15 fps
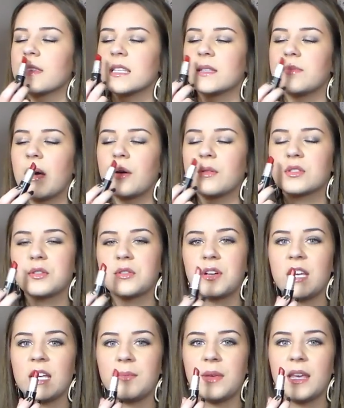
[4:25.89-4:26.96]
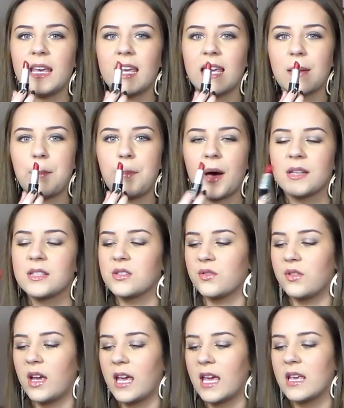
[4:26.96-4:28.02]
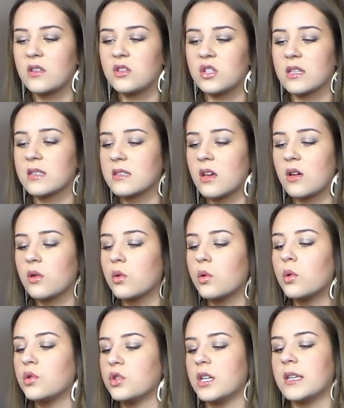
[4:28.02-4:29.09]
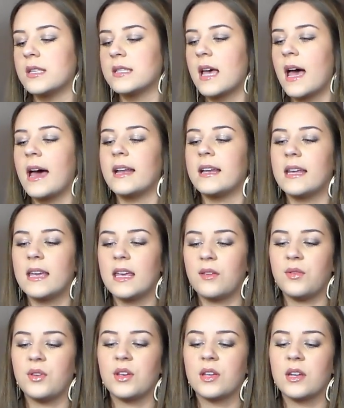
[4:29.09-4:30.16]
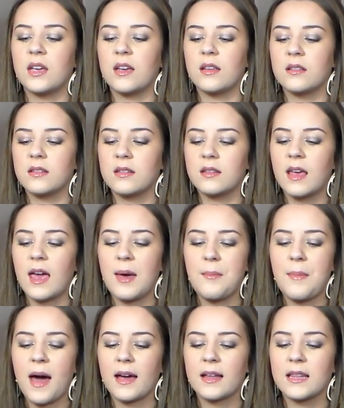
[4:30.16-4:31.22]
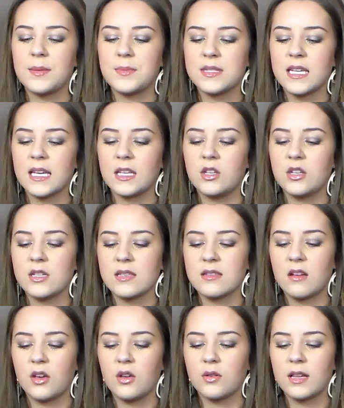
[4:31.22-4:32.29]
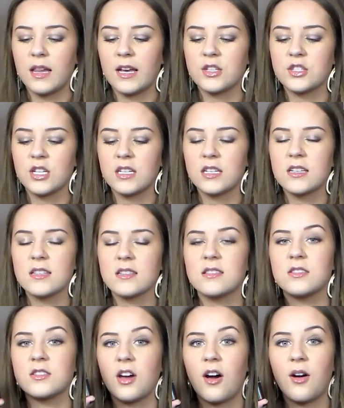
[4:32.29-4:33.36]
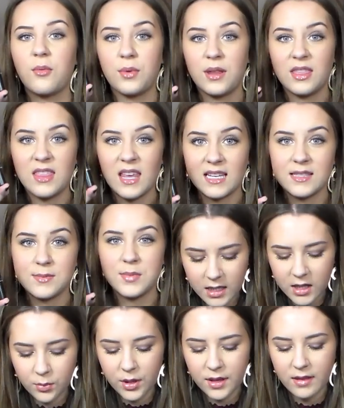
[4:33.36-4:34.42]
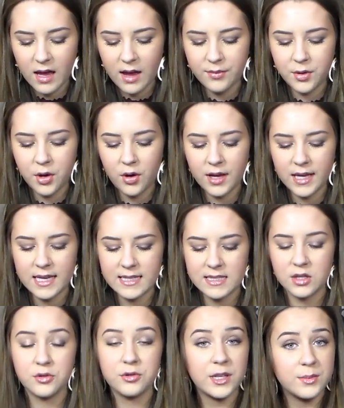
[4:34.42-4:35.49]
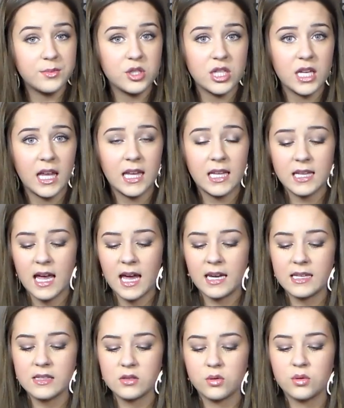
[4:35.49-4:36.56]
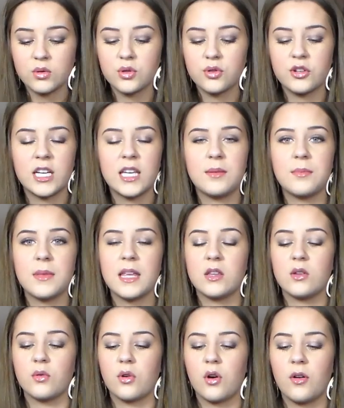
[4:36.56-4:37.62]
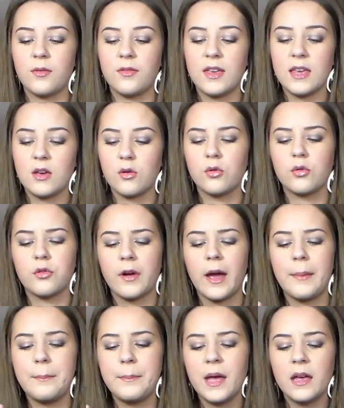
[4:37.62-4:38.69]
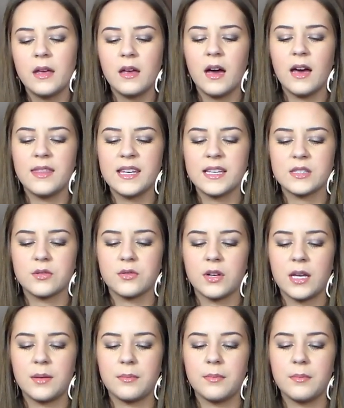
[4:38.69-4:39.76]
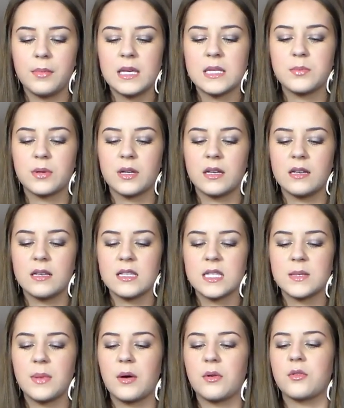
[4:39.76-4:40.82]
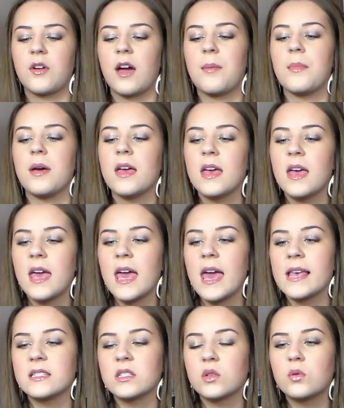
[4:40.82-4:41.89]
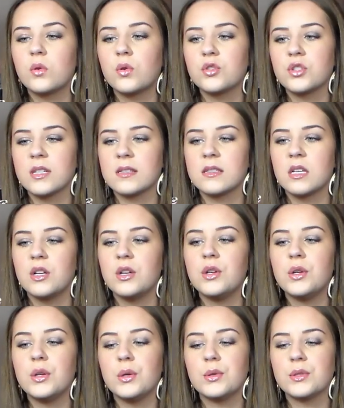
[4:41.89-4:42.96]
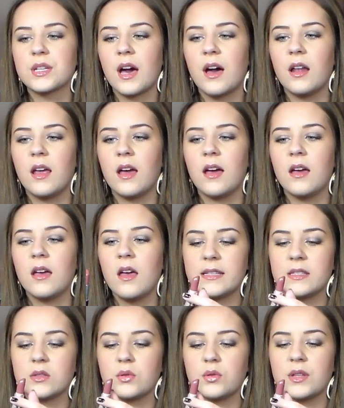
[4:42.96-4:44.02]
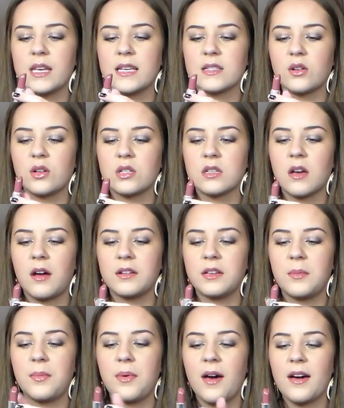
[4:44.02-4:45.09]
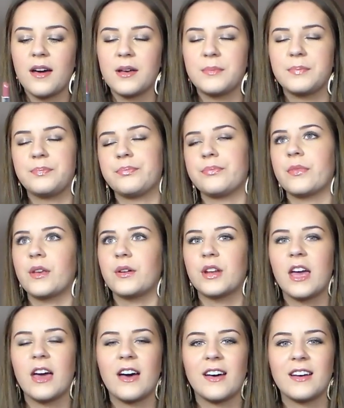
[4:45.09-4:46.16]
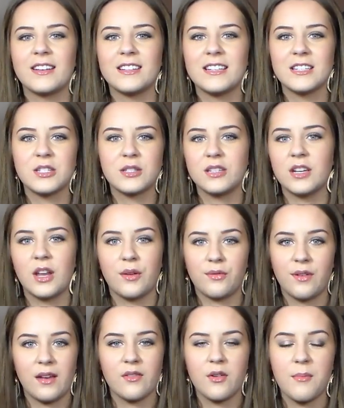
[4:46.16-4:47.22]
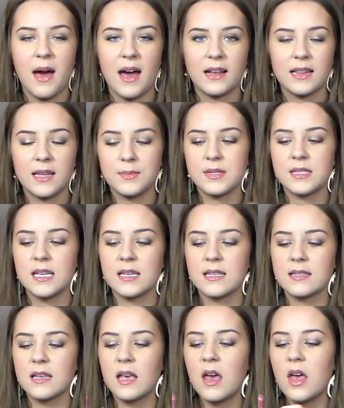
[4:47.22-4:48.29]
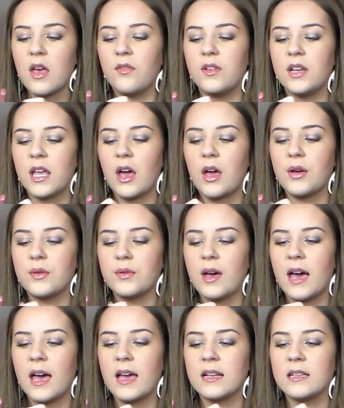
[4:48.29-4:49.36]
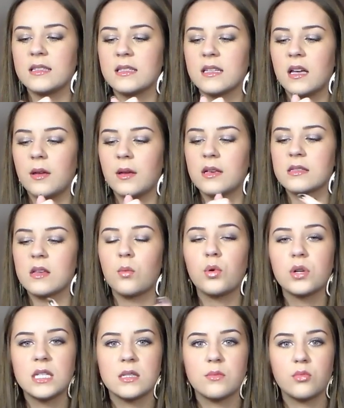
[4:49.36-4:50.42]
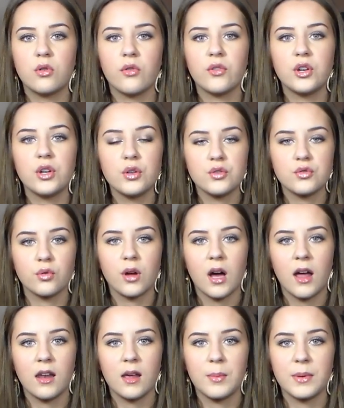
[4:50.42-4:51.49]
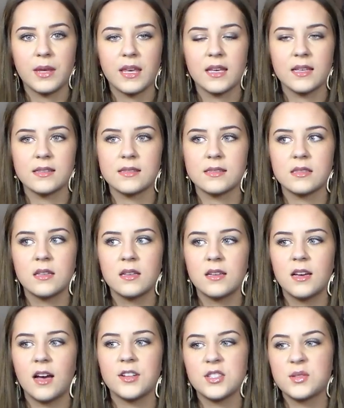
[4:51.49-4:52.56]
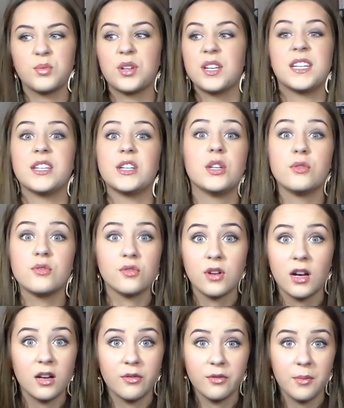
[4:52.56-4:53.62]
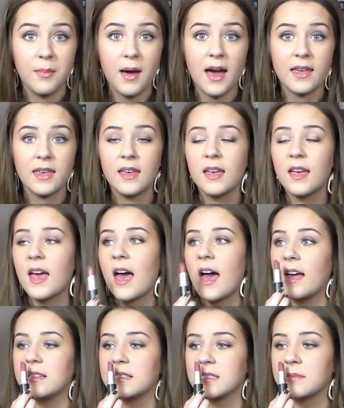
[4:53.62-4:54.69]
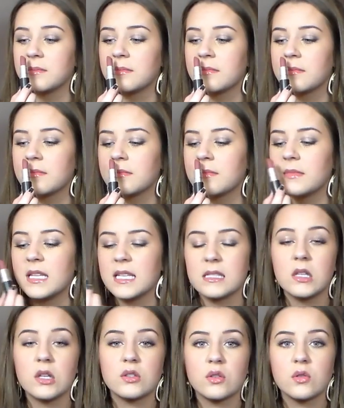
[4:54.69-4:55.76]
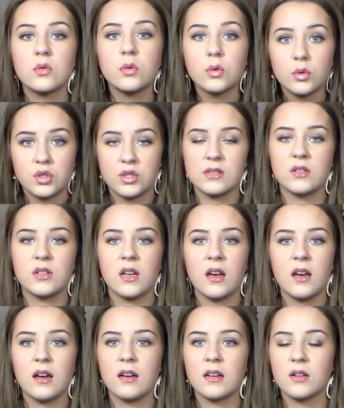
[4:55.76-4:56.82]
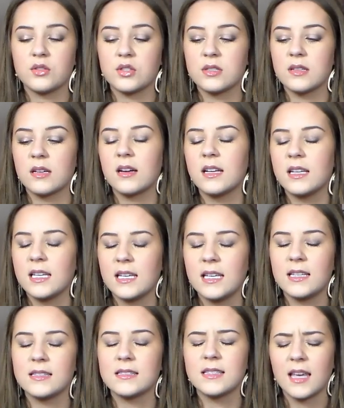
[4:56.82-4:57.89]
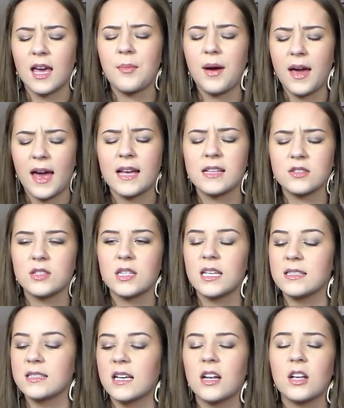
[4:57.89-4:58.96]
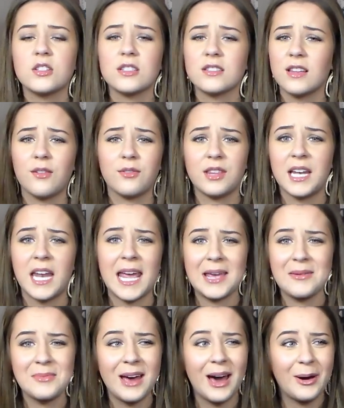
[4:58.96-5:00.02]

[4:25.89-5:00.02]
Smells creamy and buttery, it's just gorgeous. And if you're gonna get a MAC lipstick and you just start your collection, start with this. Another one that I've got is a cream sheen, and it's called Cream in Your Coffee, or Creme. I think it's cream, but it's spelled creme. It's a gorgeous nude color. I saw this on Tanya Burr, on her, you know, favorite MAC lipsticks video, and because I wanted a more of a neutral color, because I just wanted a neutral color from MAC, and this looked gorgeous on her, and I was just like, I need to get my hands on this. And I just love the name.